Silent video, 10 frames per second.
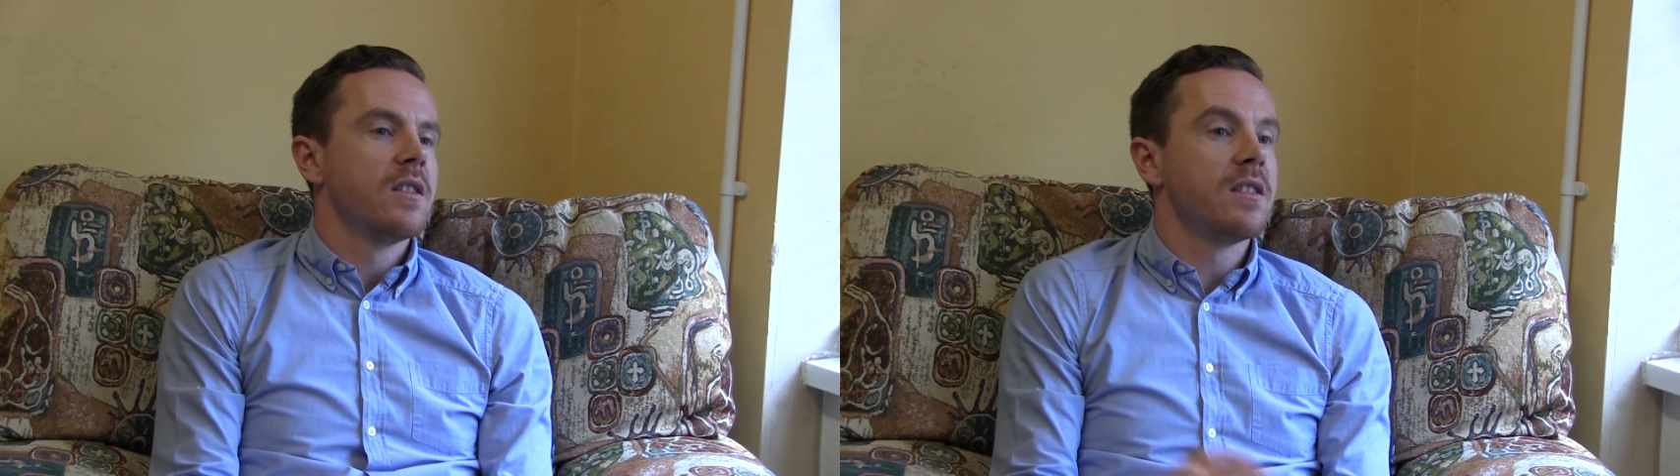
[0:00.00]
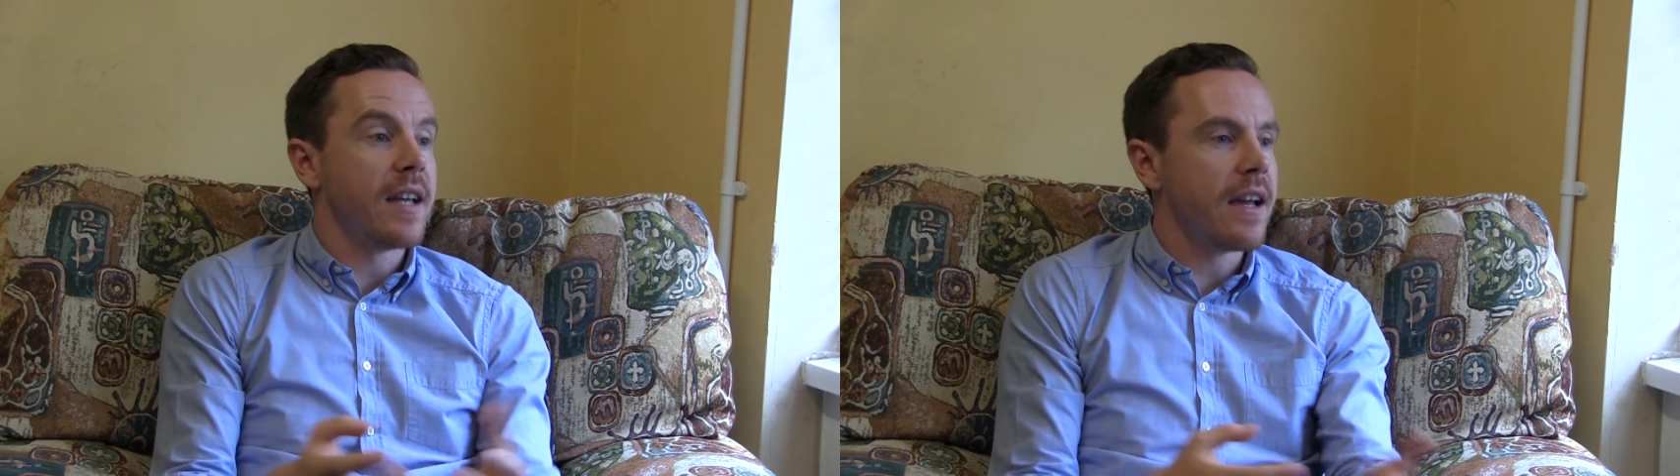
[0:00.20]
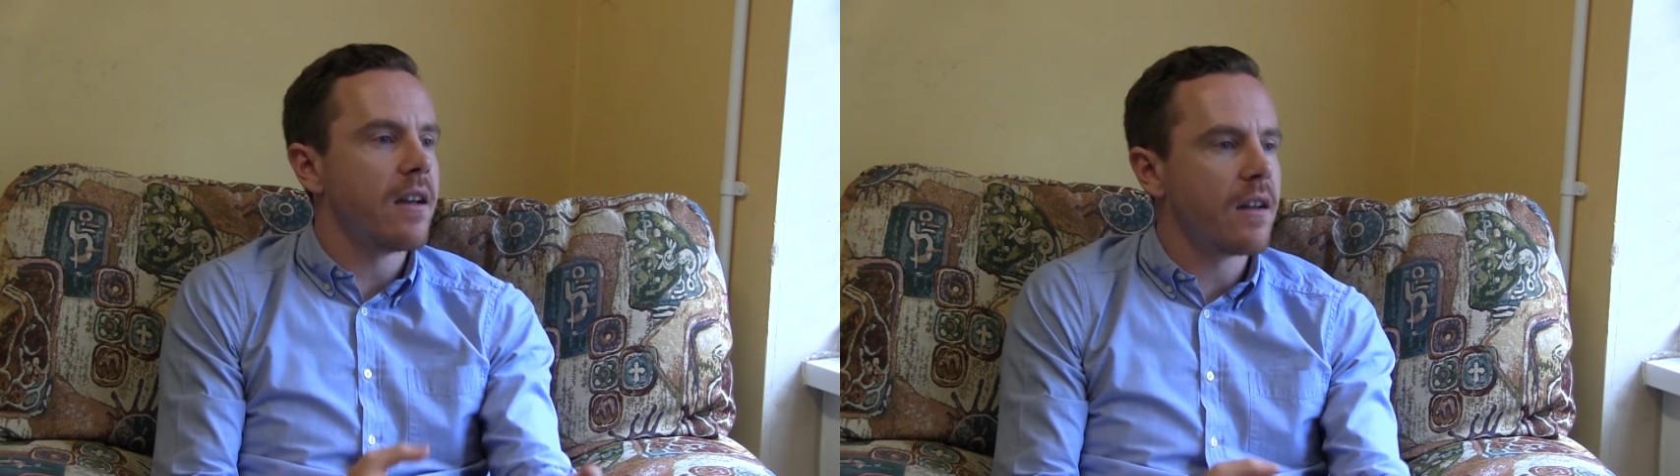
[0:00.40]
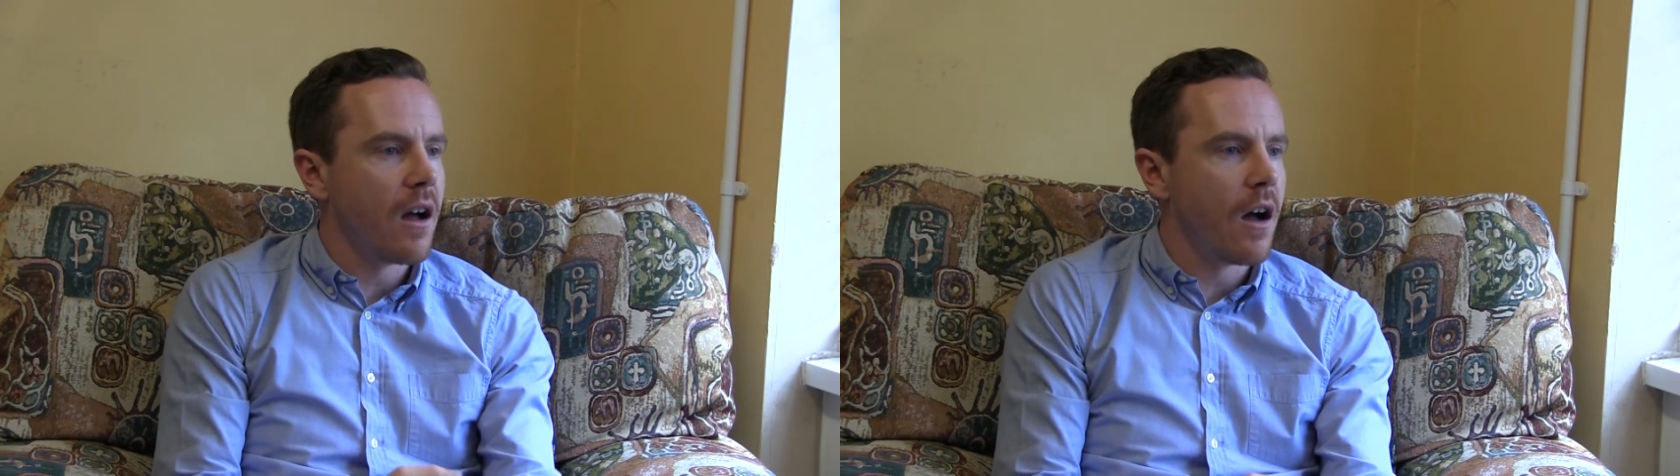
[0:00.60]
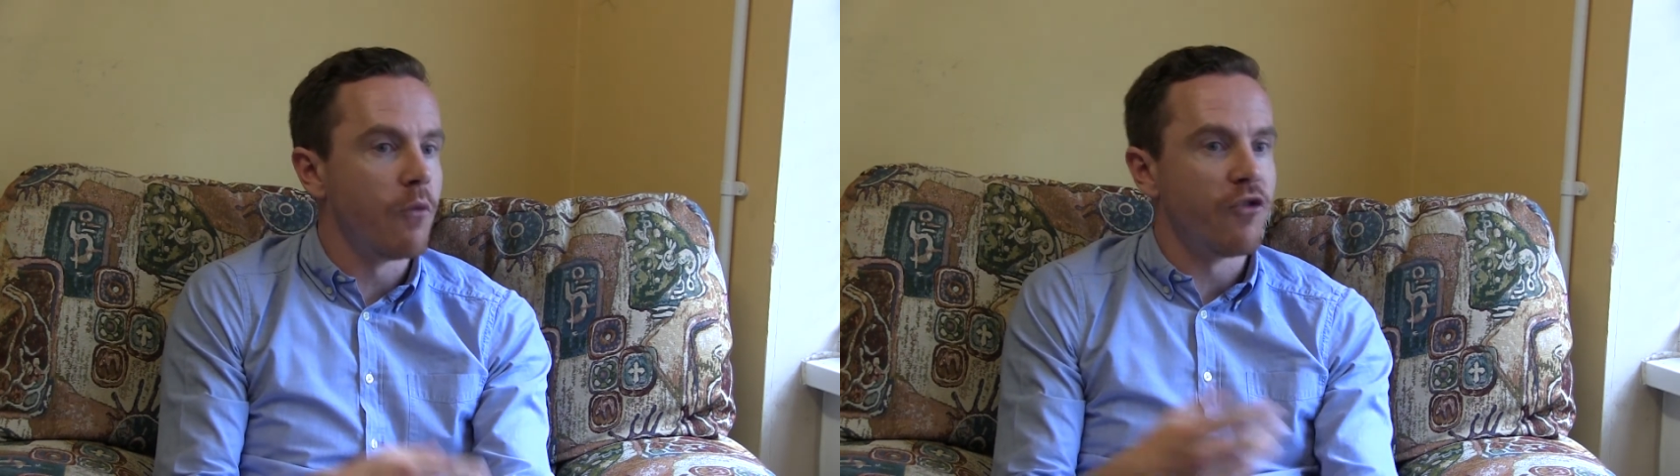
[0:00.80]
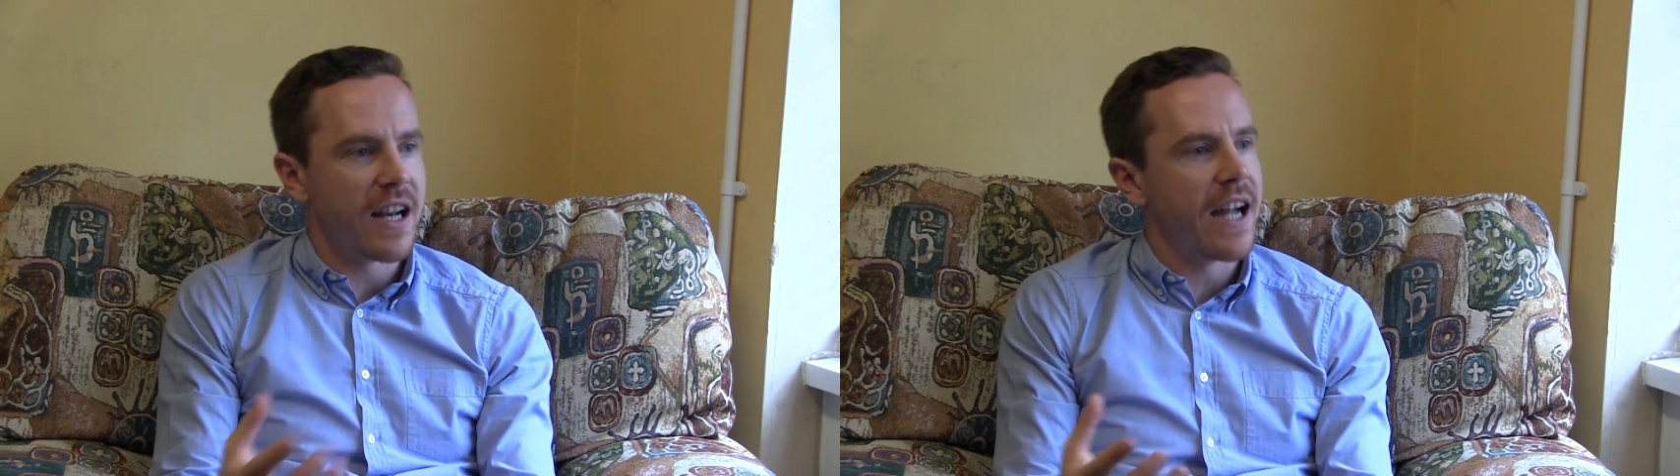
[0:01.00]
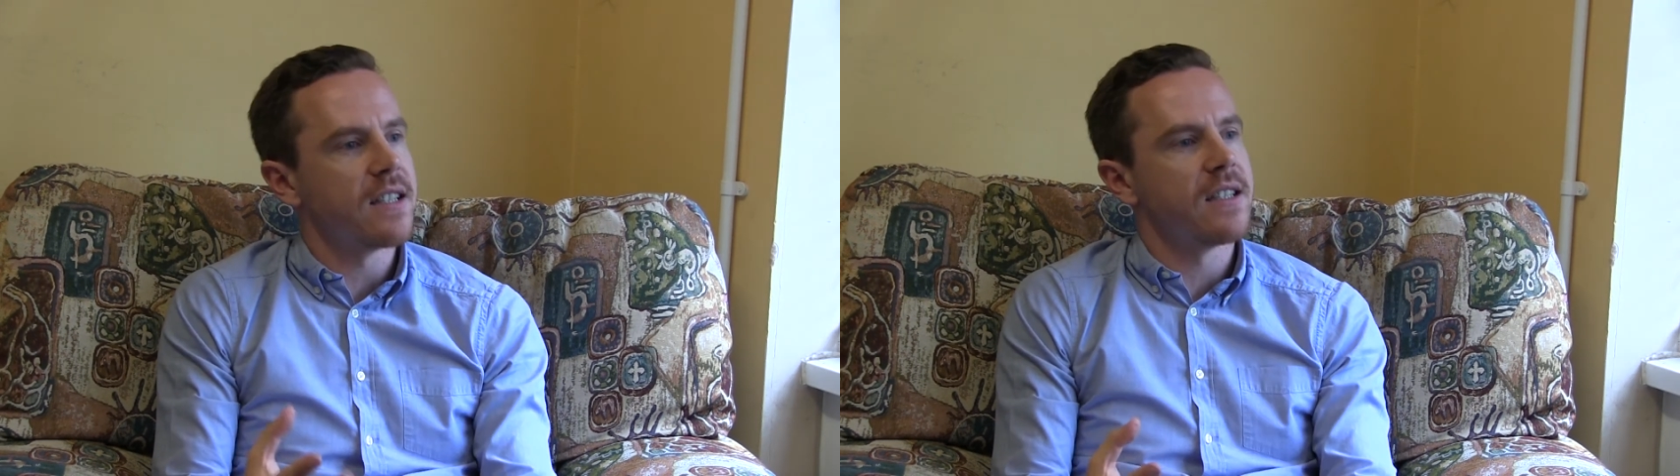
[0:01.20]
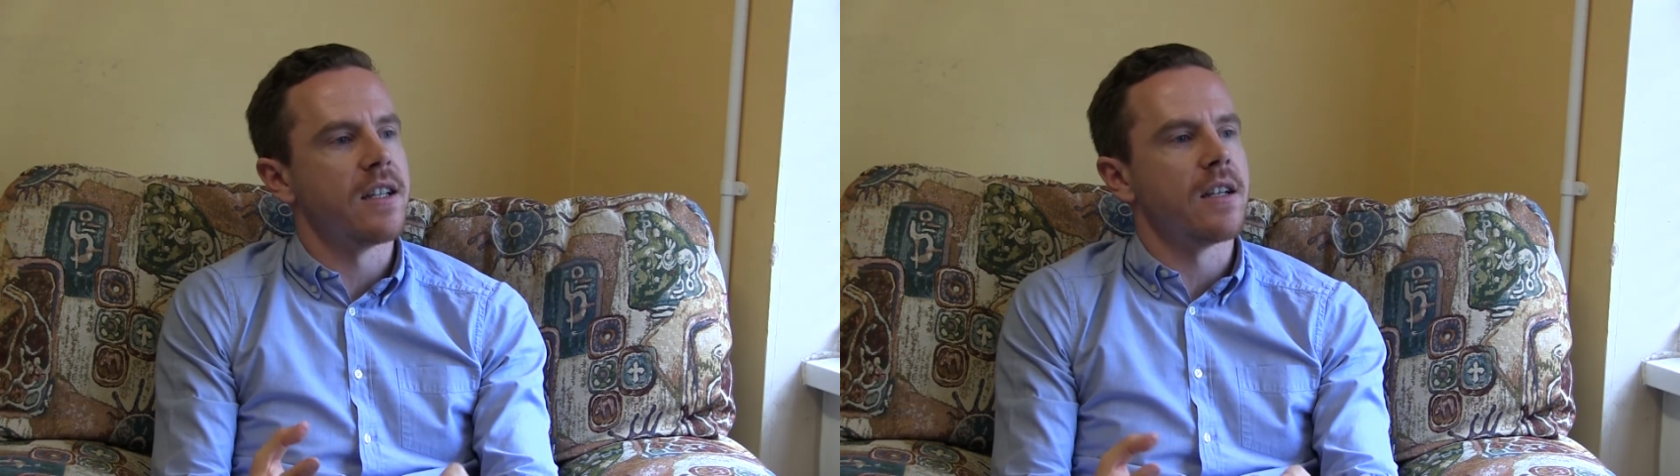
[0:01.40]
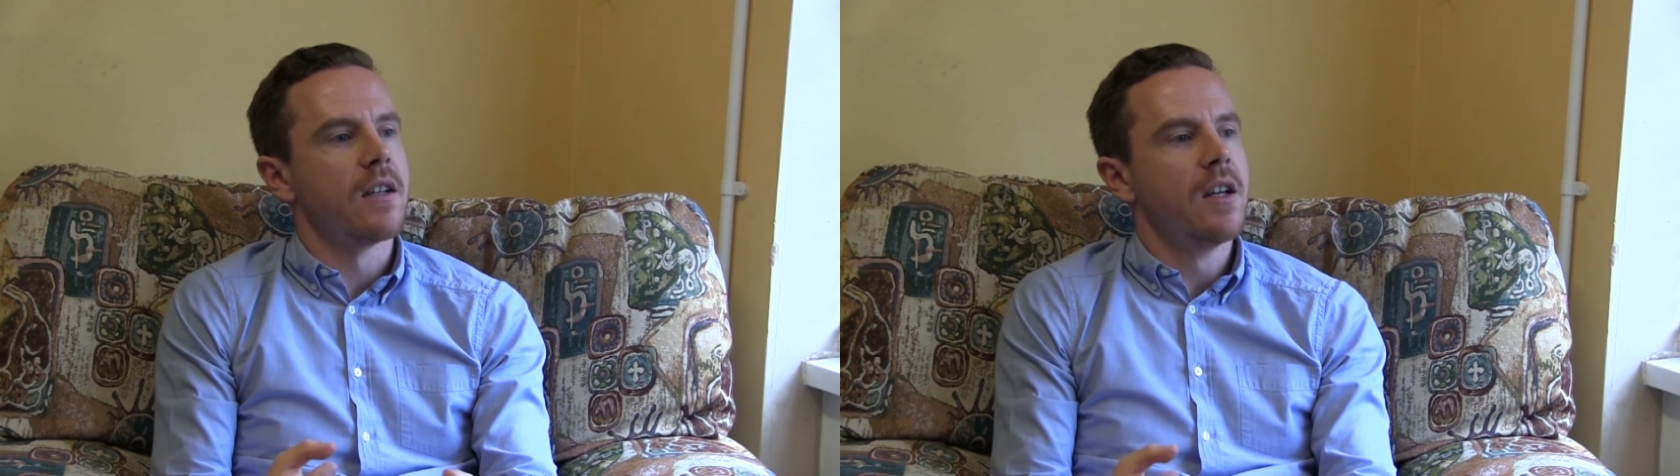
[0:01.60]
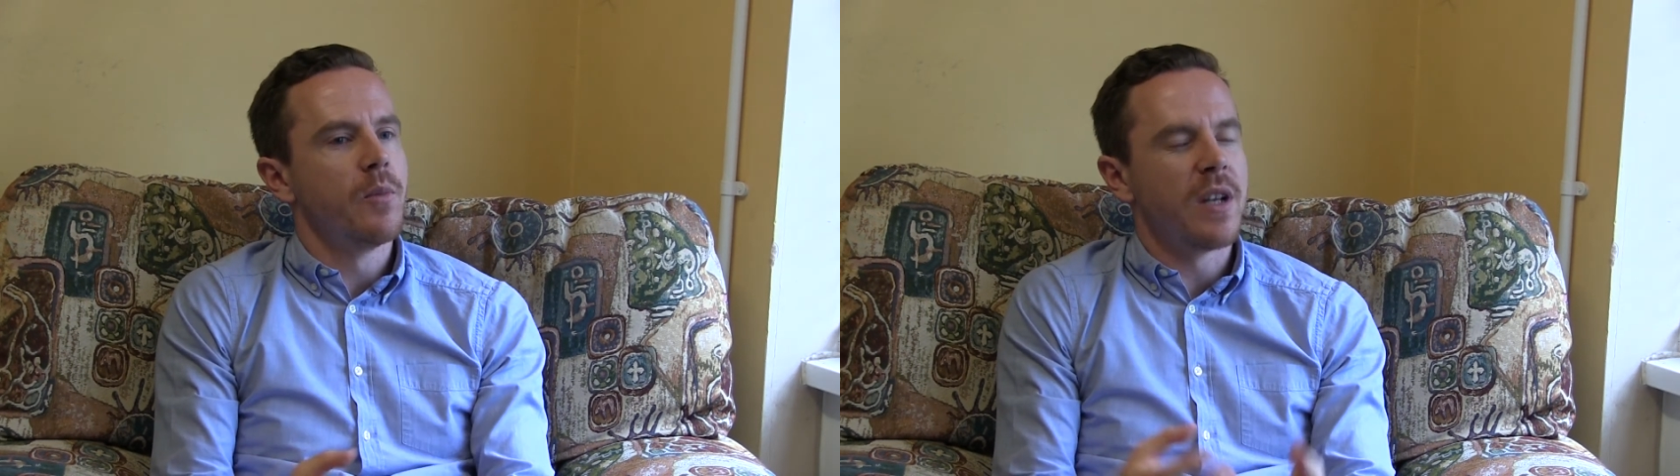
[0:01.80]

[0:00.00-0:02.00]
staying calm, relaxing,